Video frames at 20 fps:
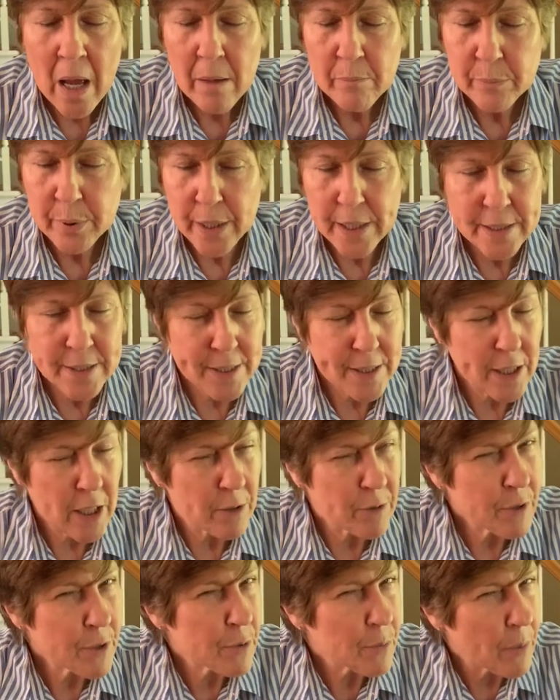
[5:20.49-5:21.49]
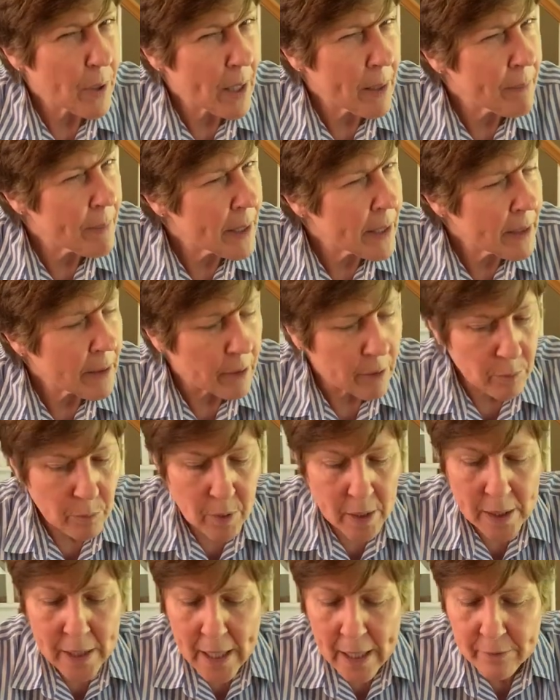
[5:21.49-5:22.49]
place to go swimming or
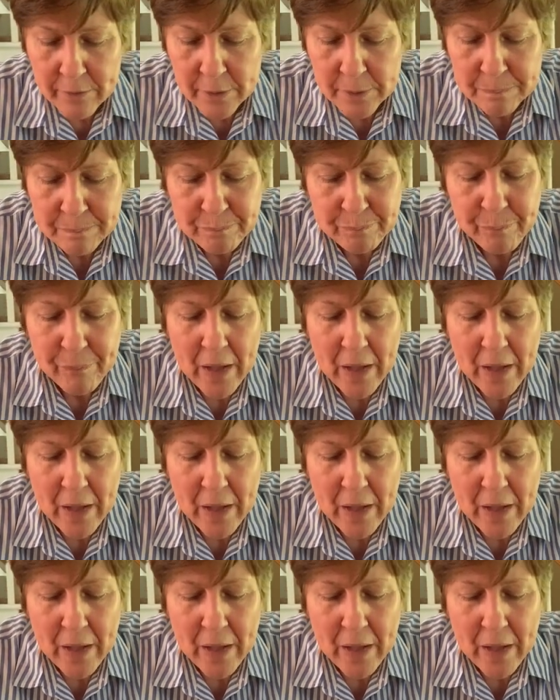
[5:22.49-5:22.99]
whatever.